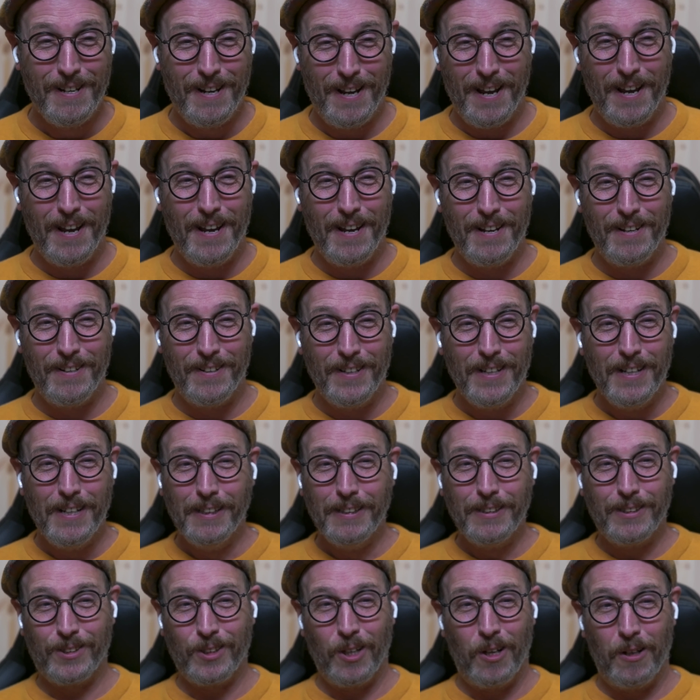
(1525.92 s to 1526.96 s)
and
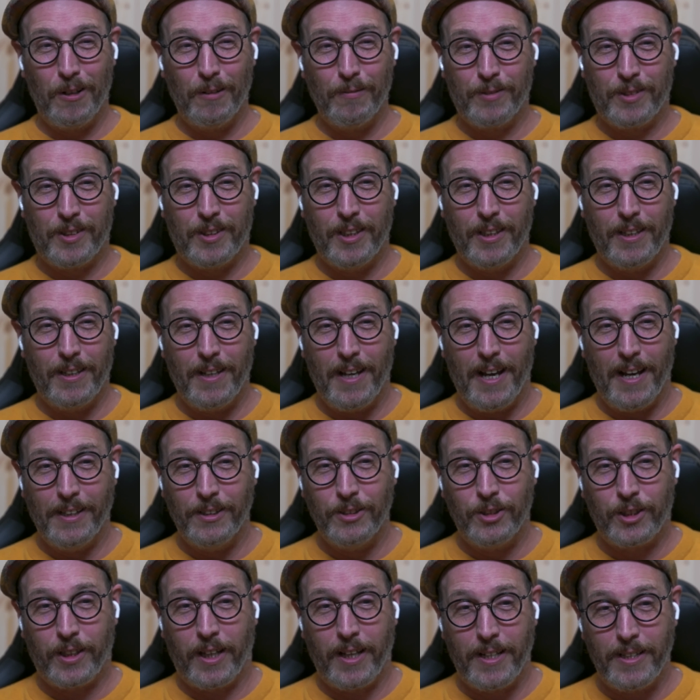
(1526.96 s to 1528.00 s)
solves the
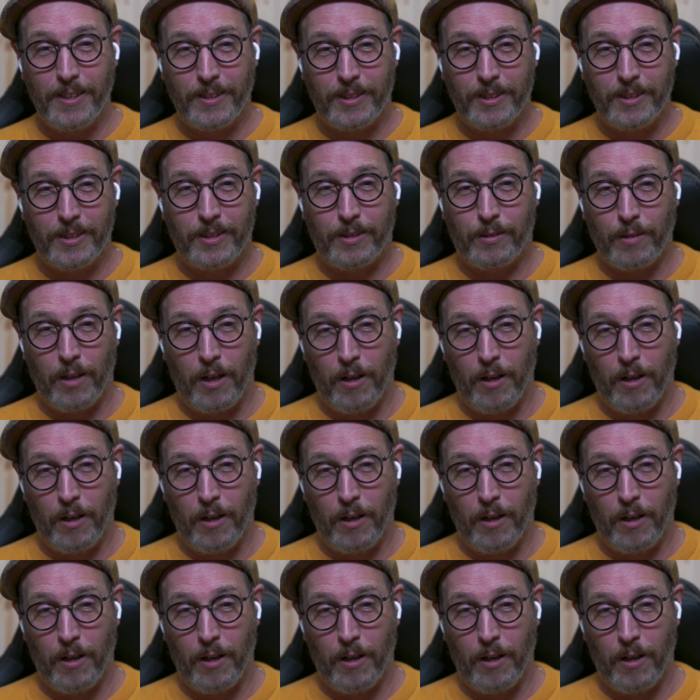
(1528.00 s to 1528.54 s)
edge cases